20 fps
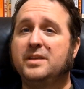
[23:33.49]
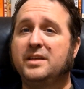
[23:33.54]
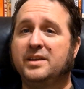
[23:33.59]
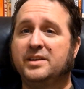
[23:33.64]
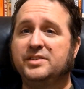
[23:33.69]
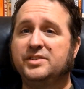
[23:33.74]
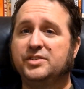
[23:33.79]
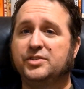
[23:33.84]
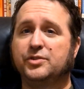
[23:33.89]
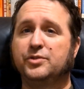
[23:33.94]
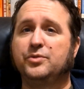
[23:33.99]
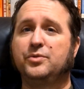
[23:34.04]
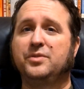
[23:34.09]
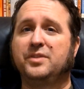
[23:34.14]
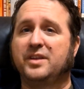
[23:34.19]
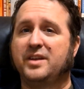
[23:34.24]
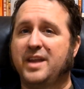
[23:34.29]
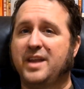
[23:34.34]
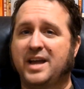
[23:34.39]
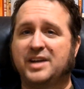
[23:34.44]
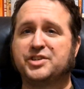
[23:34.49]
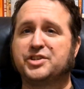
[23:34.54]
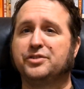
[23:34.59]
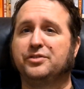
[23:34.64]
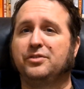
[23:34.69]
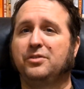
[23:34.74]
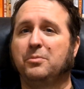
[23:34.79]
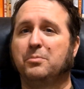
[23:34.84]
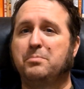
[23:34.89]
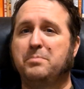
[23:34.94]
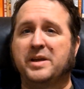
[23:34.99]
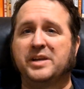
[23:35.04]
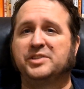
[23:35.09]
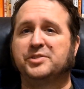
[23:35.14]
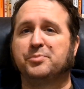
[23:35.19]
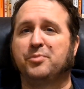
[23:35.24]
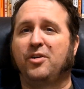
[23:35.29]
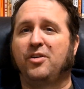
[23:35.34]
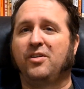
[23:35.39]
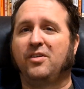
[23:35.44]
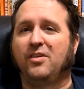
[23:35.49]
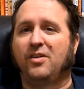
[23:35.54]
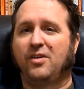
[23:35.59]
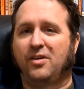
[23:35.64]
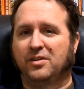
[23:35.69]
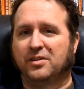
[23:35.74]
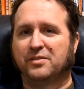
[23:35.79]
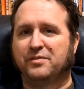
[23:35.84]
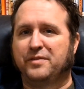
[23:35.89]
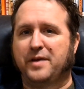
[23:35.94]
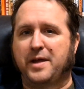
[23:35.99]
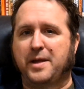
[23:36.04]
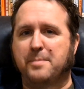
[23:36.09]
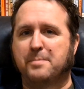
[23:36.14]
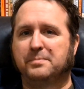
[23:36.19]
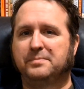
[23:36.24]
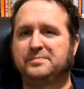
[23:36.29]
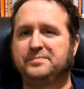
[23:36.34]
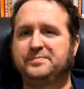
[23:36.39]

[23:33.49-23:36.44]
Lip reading: into the National Baseball Hall of Fame.